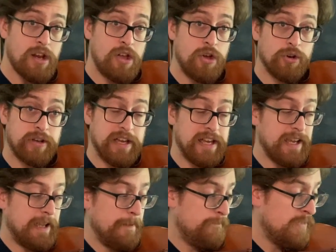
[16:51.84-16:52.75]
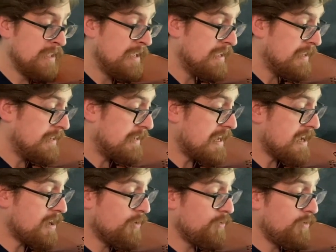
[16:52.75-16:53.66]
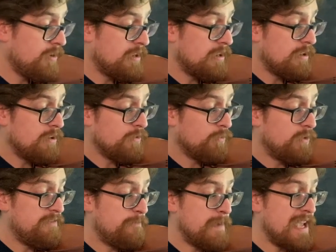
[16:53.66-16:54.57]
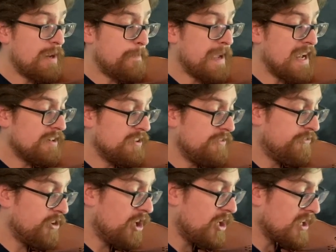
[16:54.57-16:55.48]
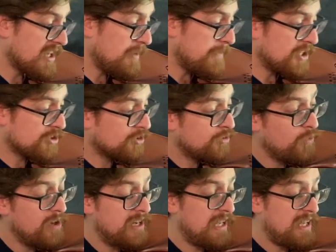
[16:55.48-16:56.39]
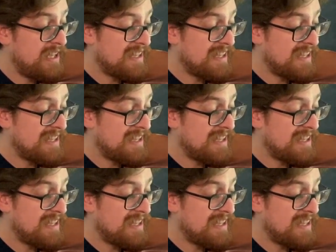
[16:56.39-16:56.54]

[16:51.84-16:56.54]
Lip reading: Okay, now we've made it back to the frog in measure 20.